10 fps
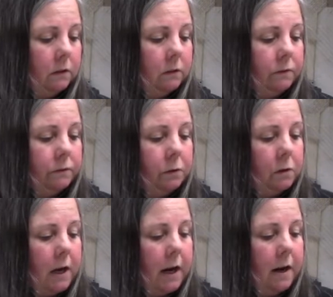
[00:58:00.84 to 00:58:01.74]
for
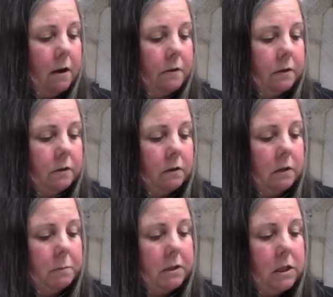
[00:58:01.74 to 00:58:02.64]
how this is going
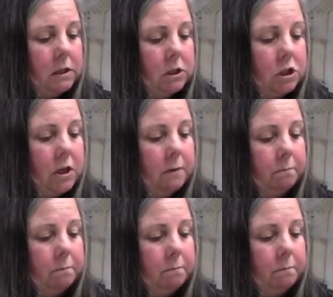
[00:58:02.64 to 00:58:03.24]
to be taking shape.